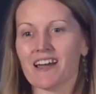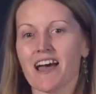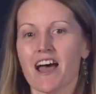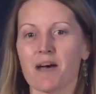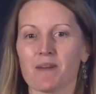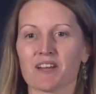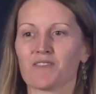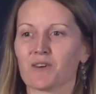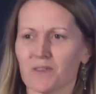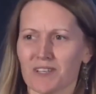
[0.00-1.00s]
um, and
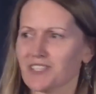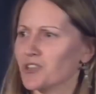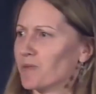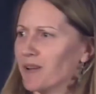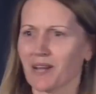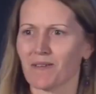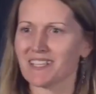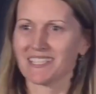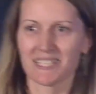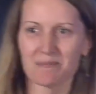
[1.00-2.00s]
of course Shobik, who
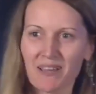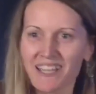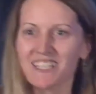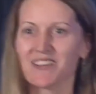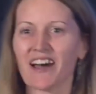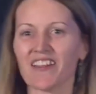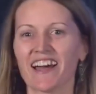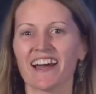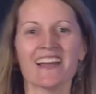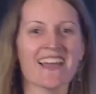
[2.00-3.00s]
has disappeared too out
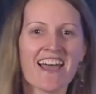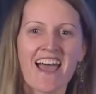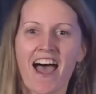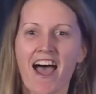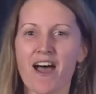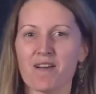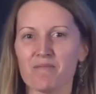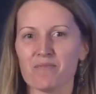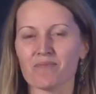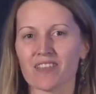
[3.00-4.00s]
there,
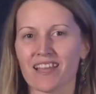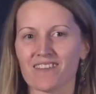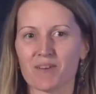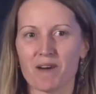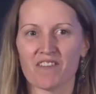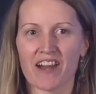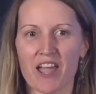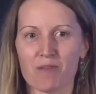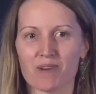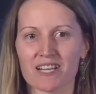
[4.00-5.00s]
um, from our
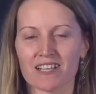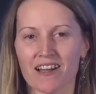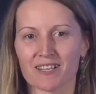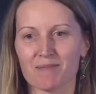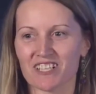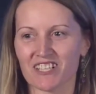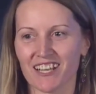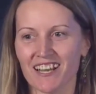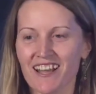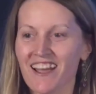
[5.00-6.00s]
very own British High
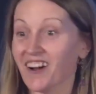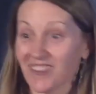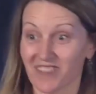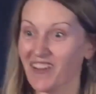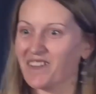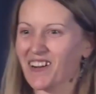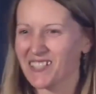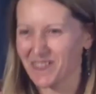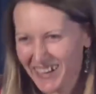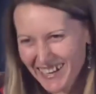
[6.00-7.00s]
Commission, also oh, right in
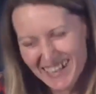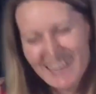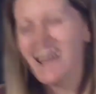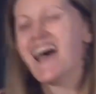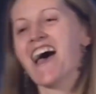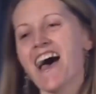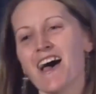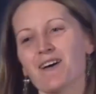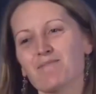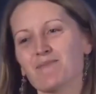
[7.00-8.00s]
front of me,
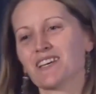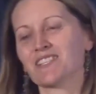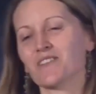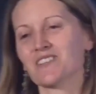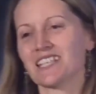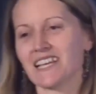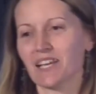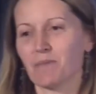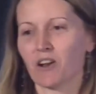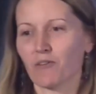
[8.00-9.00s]
um, because
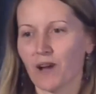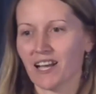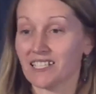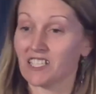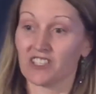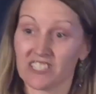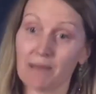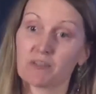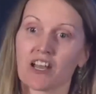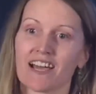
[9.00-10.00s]
obviously you put a lot of work into
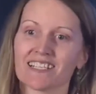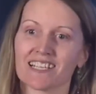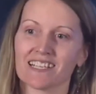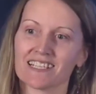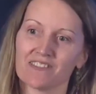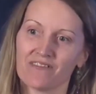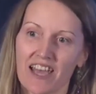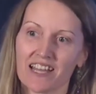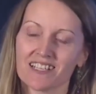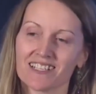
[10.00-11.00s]
conceptualising this
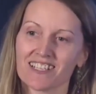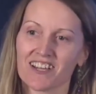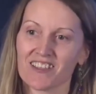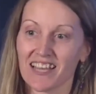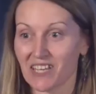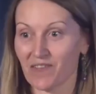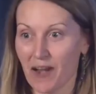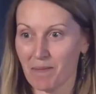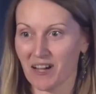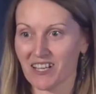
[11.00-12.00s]
event, so thank you
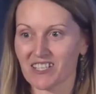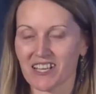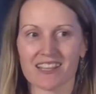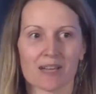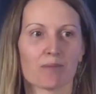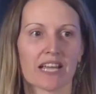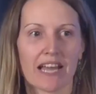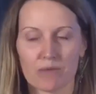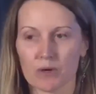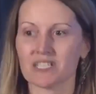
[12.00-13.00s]
very much, and I think
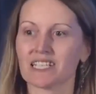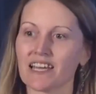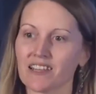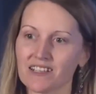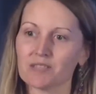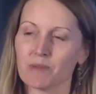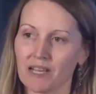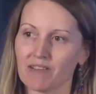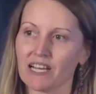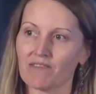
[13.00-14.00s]
bringing everyone together has
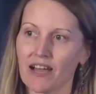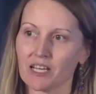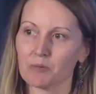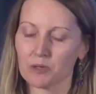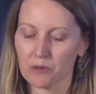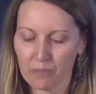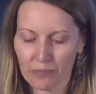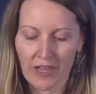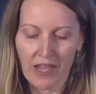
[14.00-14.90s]
been really valuable.